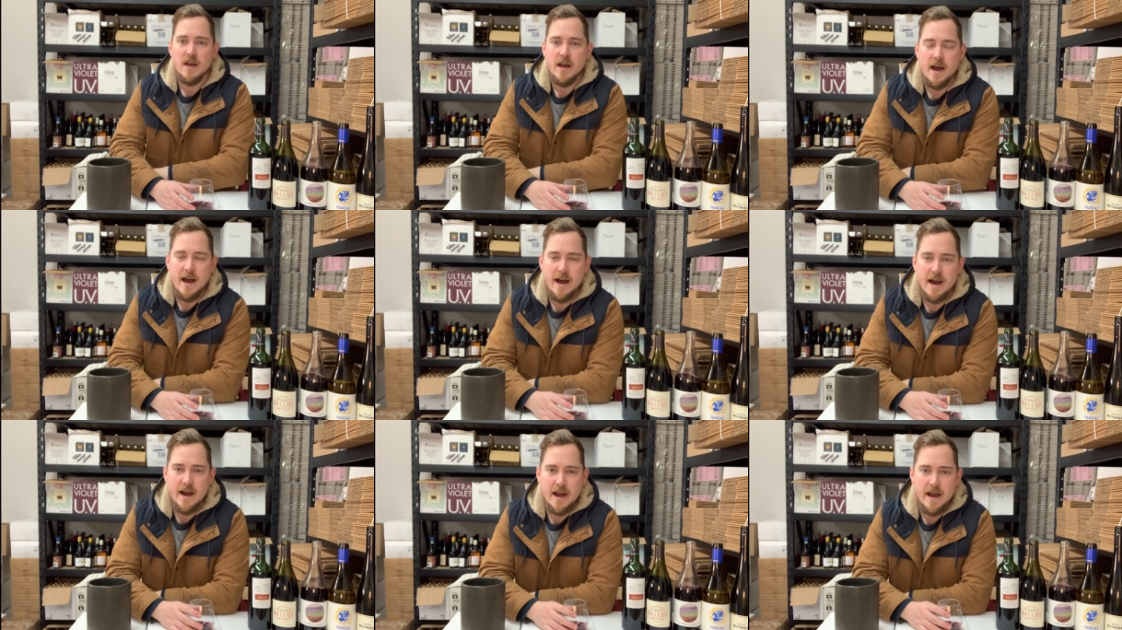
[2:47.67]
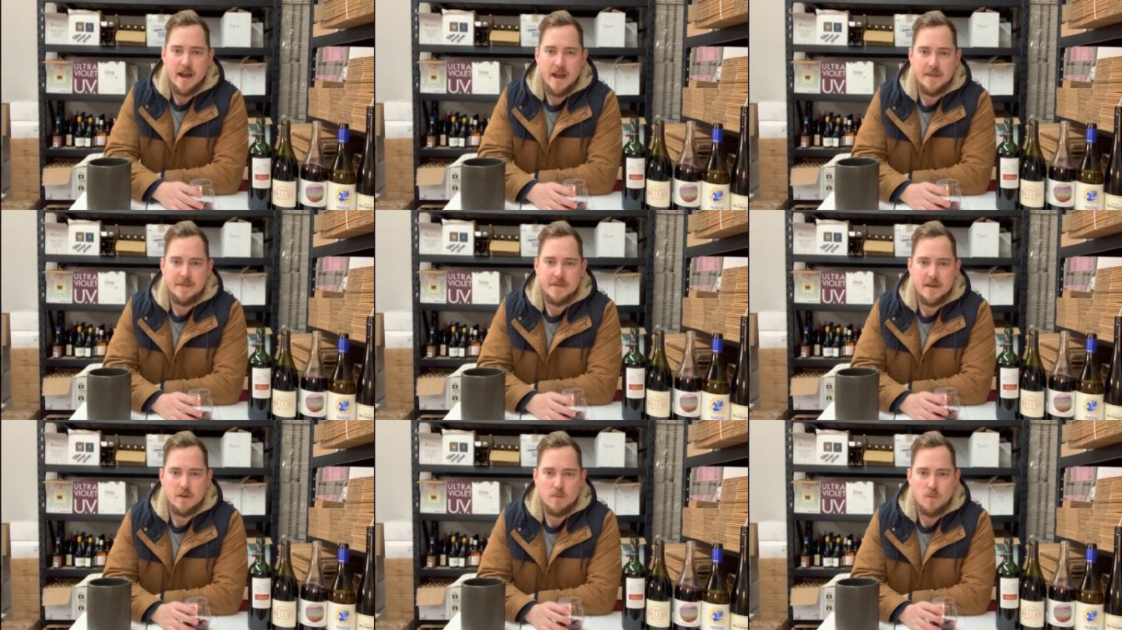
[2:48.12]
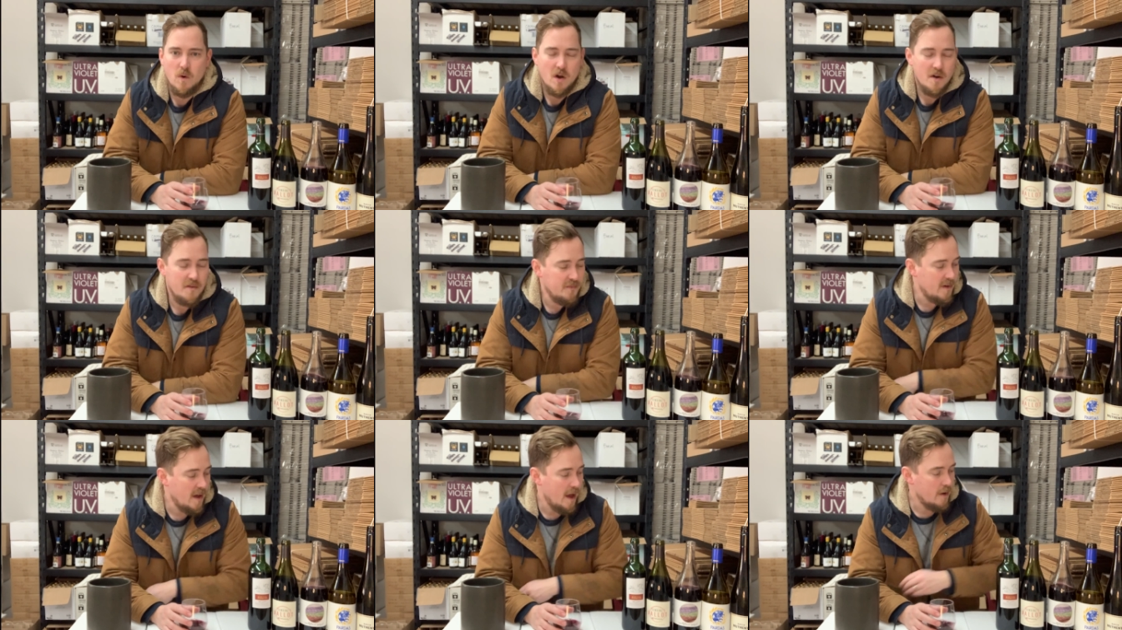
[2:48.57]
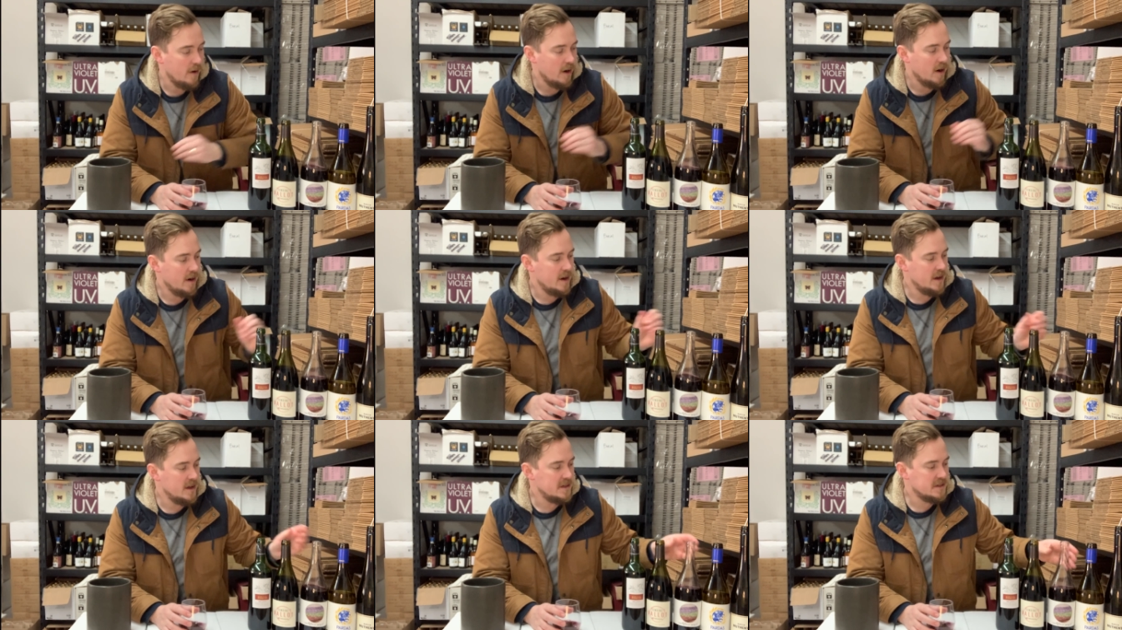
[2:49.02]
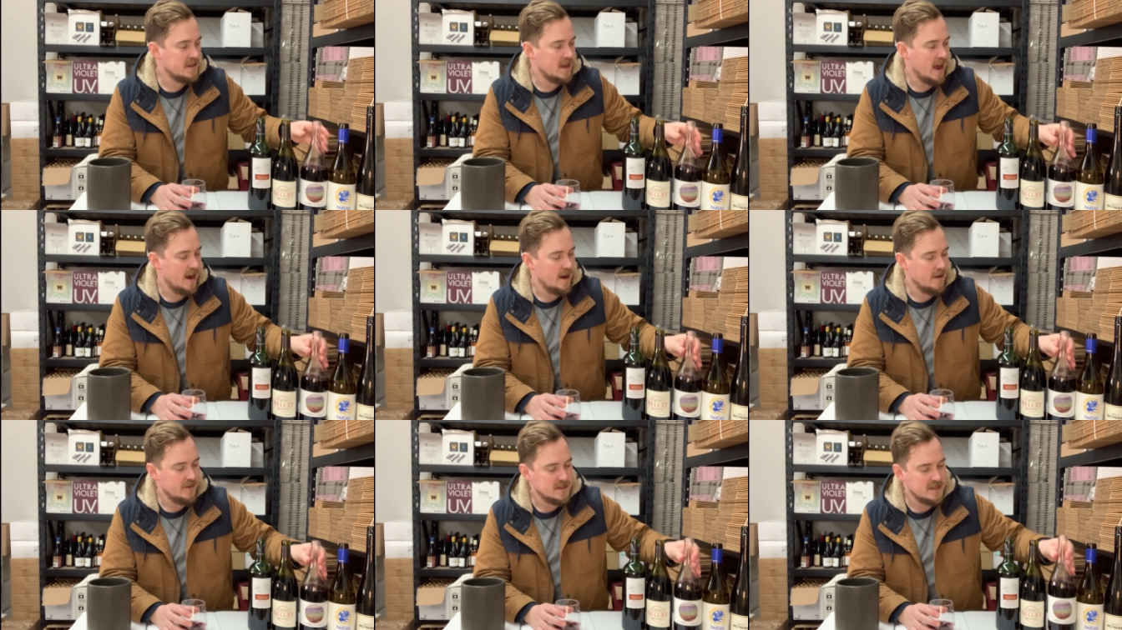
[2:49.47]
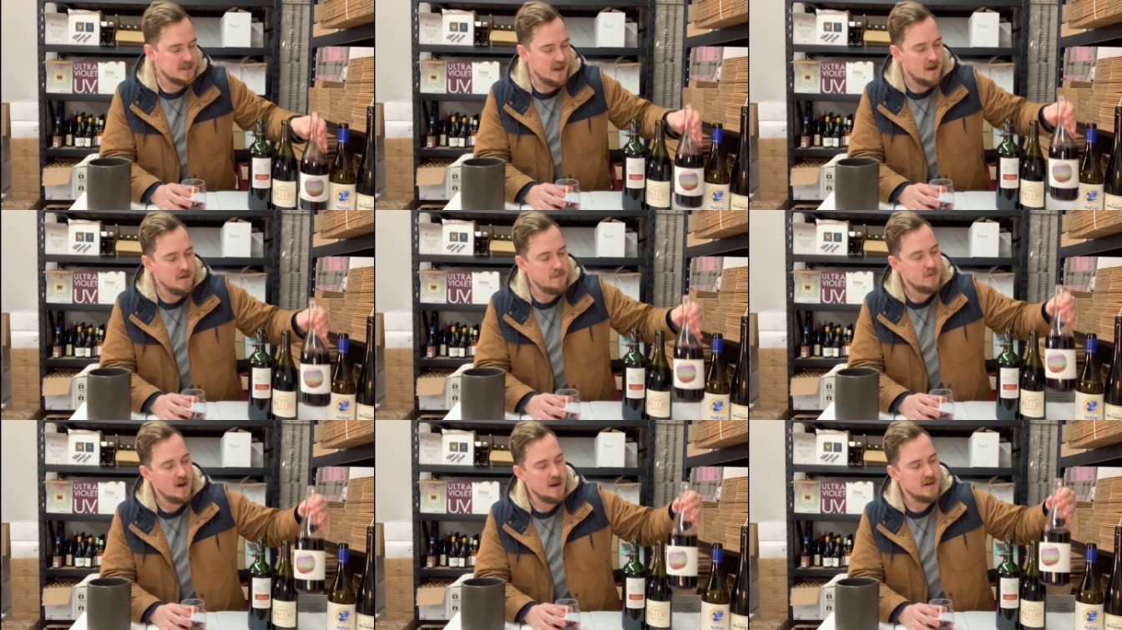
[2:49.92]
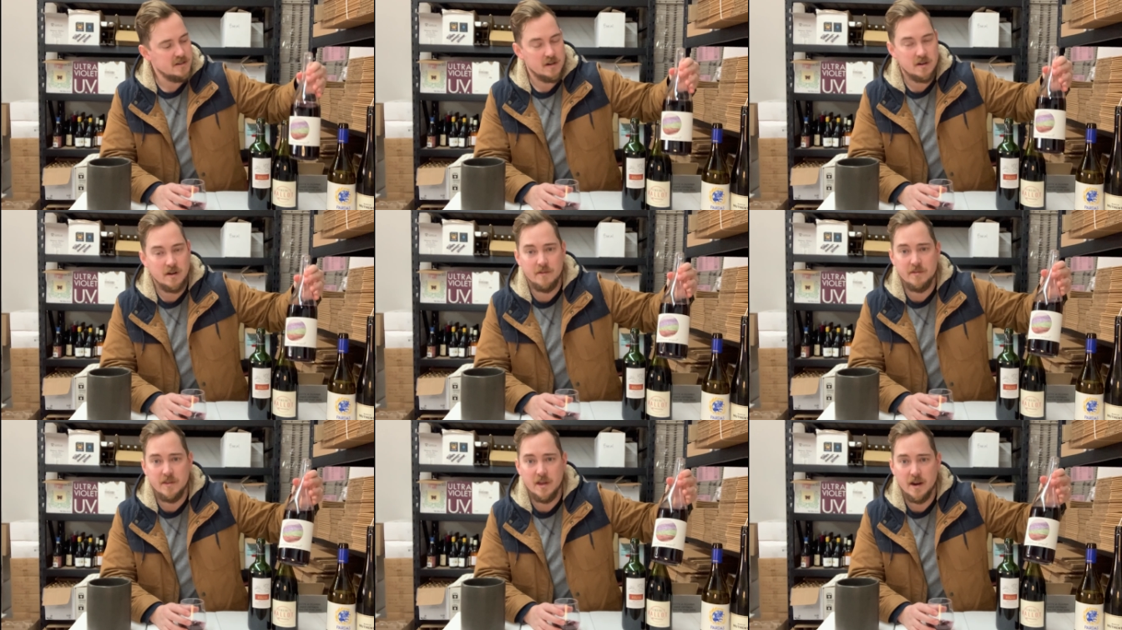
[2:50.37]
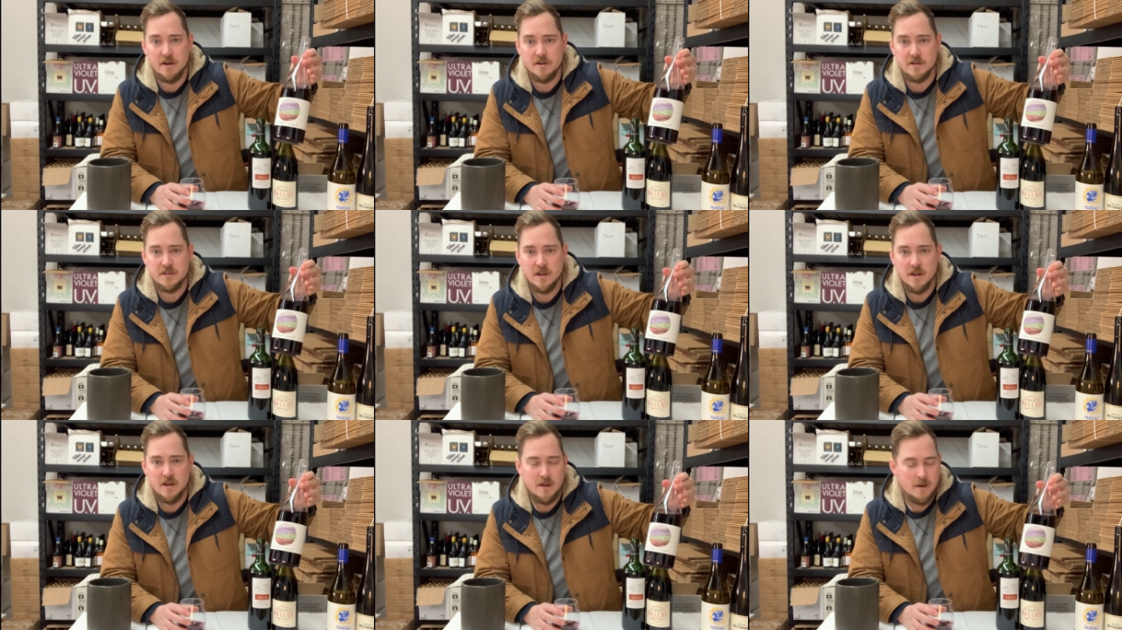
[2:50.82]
and then Wallflower is kind of a side project of theirs.